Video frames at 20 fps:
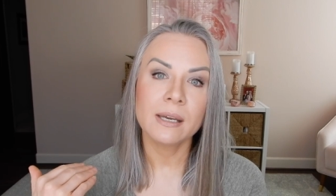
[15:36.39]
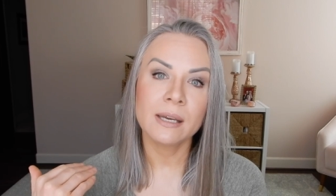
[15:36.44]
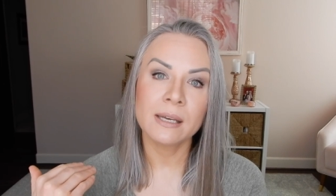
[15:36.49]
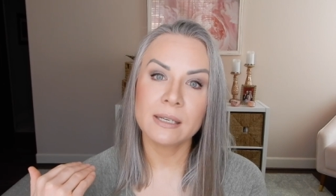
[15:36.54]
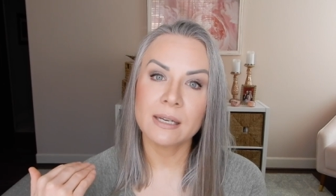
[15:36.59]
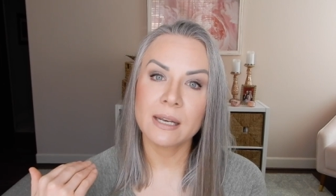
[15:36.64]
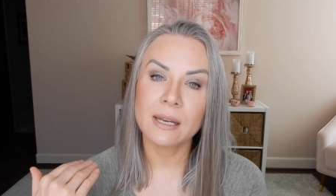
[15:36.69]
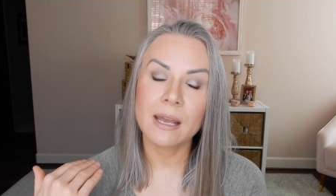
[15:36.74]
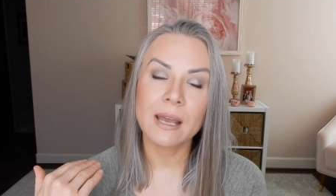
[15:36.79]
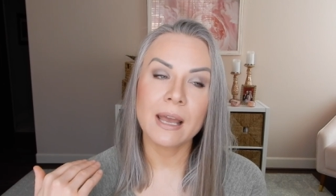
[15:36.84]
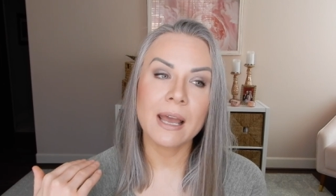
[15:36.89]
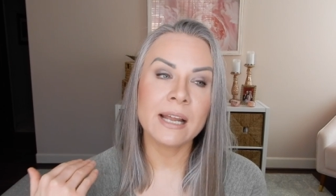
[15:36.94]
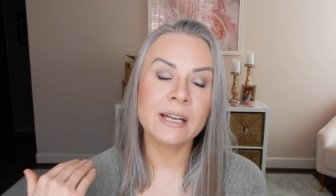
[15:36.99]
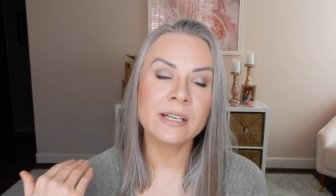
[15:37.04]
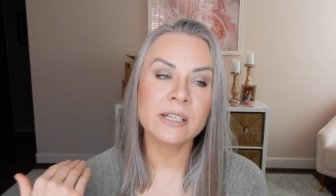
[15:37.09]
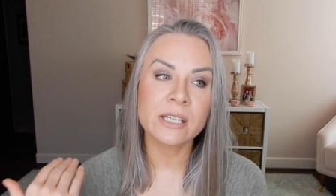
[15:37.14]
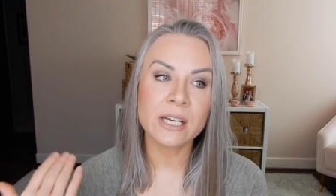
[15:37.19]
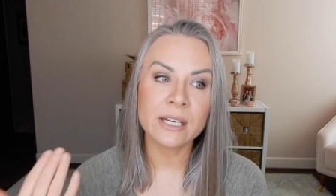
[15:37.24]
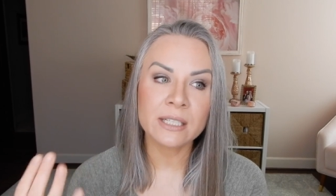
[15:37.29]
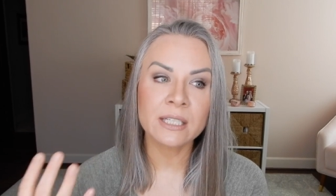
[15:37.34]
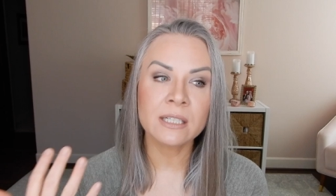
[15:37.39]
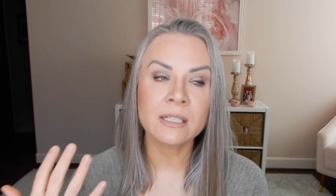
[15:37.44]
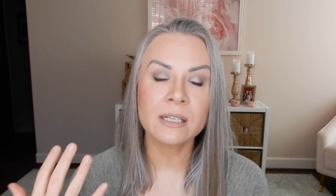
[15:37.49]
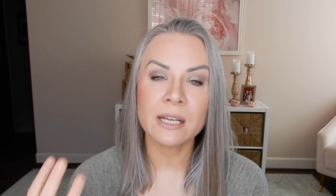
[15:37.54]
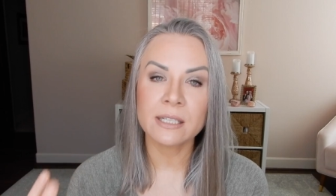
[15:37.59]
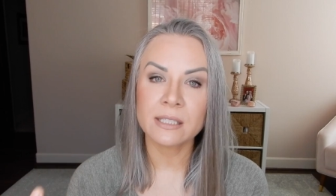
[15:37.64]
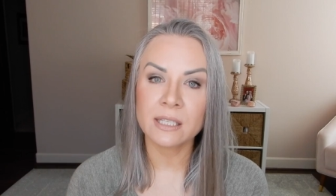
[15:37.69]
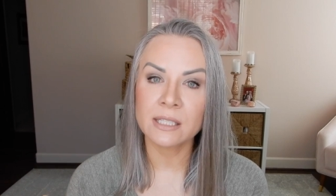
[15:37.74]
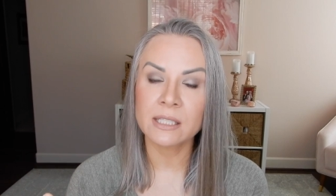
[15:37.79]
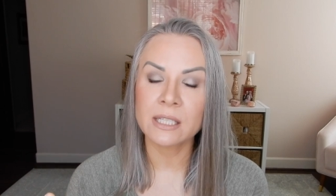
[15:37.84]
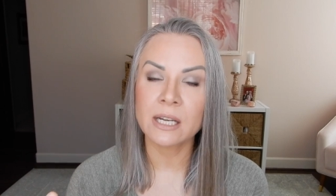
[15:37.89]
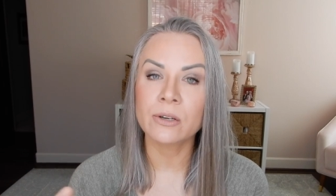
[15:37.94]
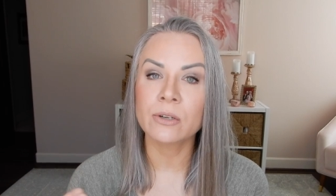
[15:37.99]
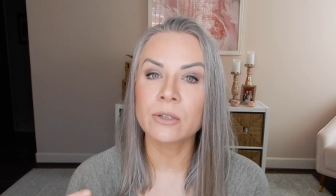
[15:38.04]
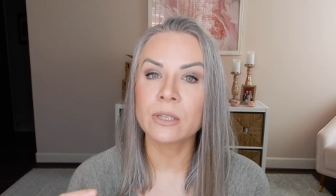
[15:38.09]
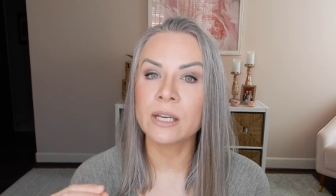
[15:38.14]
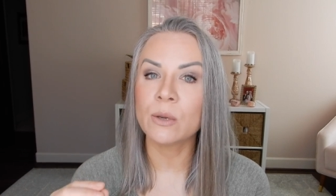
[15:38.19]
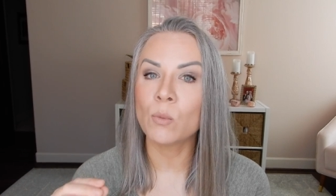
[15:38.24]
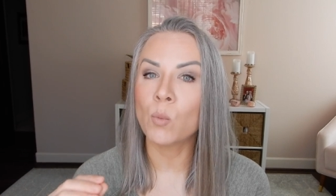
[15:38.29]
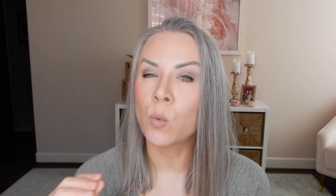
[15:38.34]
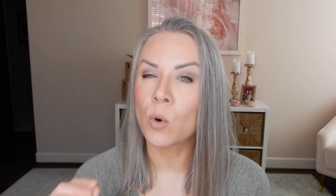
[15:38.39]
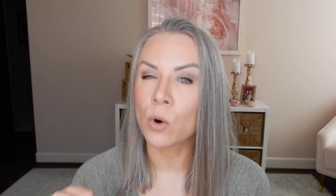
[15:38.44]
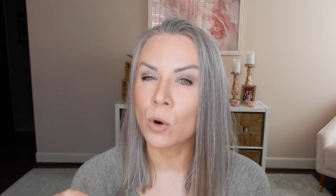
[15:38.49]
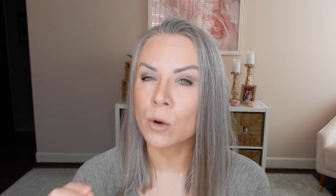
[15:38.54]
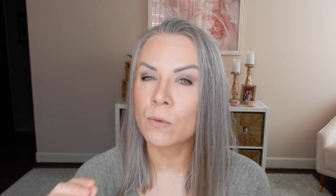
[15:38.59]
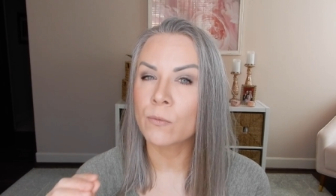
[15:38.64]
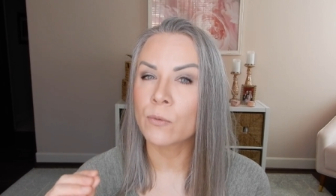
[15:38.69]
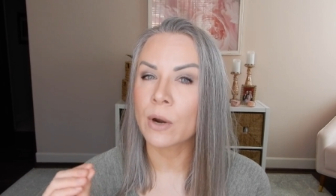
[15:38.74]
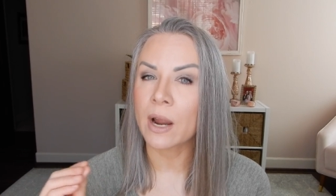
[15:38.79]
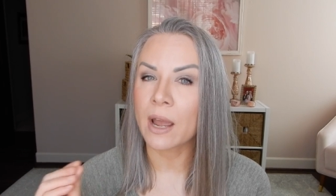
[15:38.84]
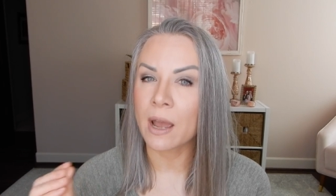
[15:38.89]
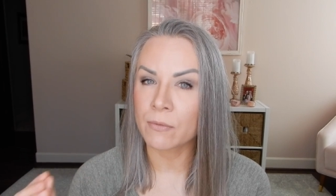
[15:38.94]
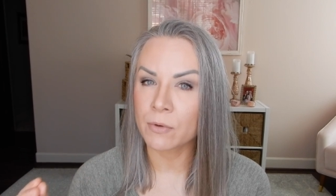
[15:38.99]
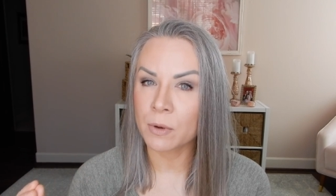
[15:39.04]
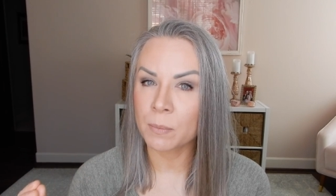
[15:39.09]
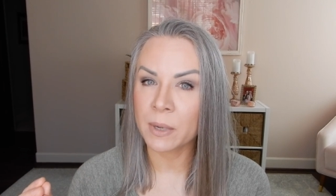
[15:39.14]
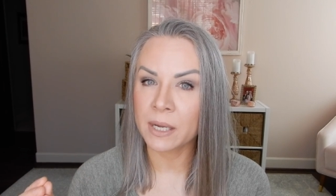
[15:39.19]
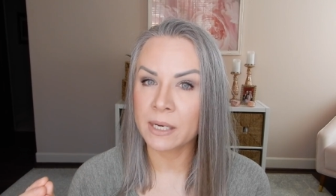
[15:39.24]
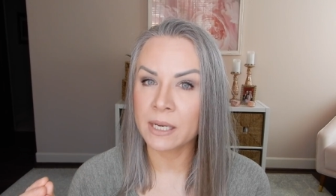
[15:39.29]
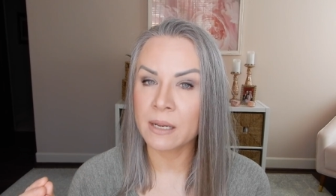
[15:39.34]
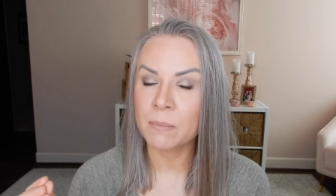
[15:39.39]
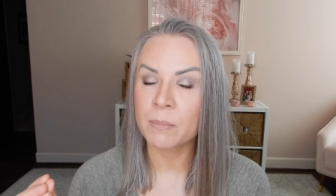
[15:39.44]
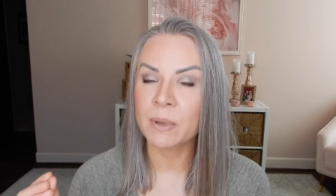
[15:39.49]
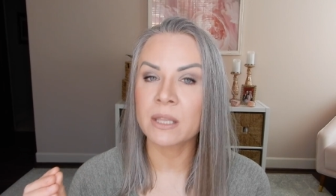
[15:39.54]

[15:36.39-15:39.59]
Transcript: It, it doesn't necessarily work for everybody,